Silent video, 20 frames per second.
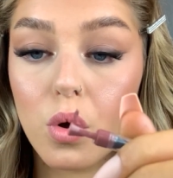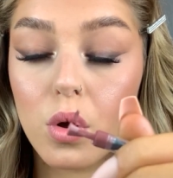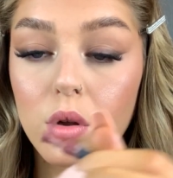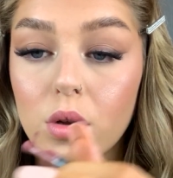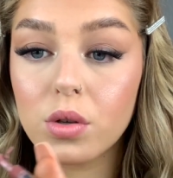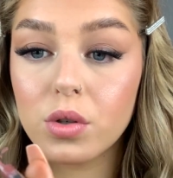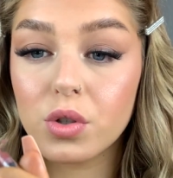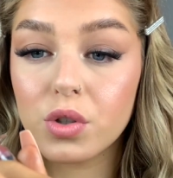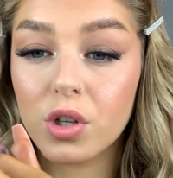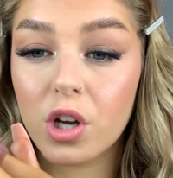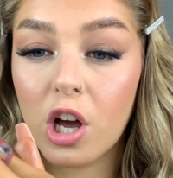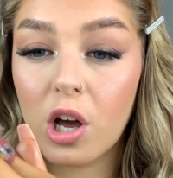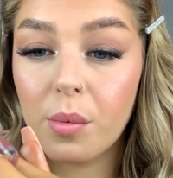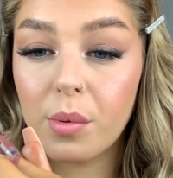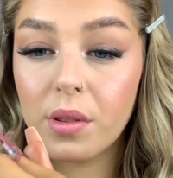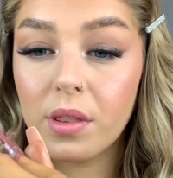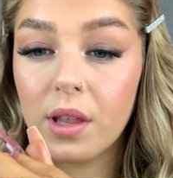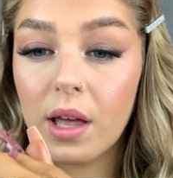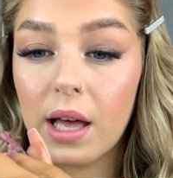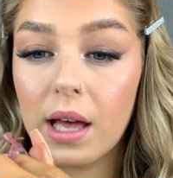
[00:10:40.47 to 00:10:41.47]
sharpen
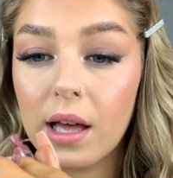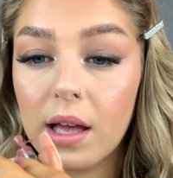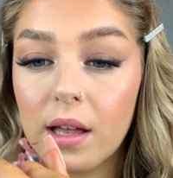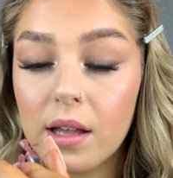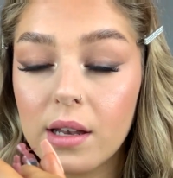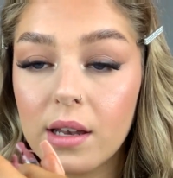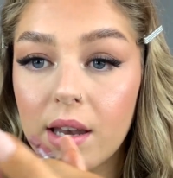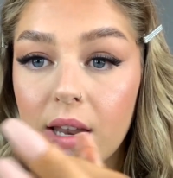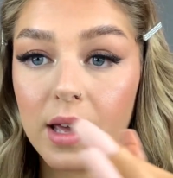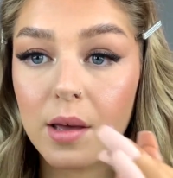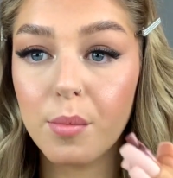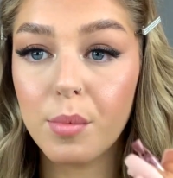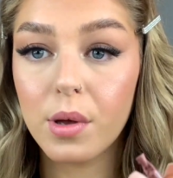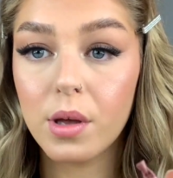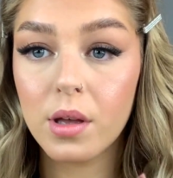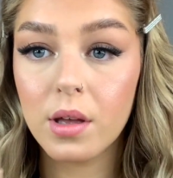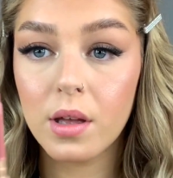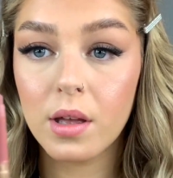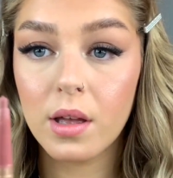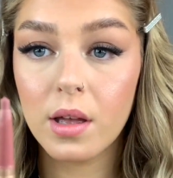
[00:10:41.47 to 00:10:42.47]
that nib
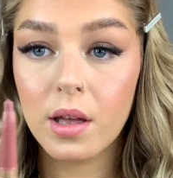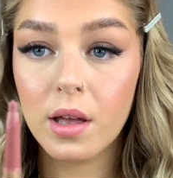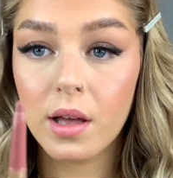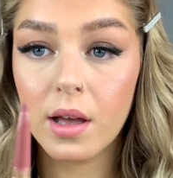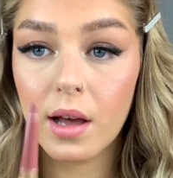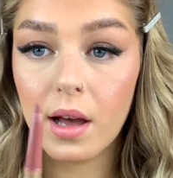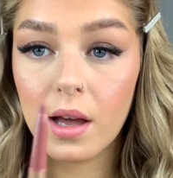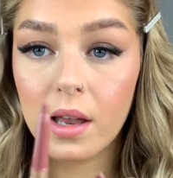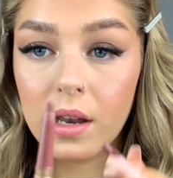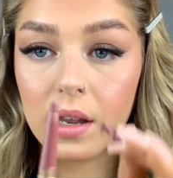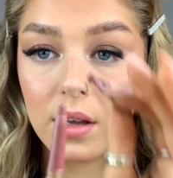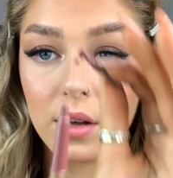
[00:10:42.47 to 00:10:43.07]
and it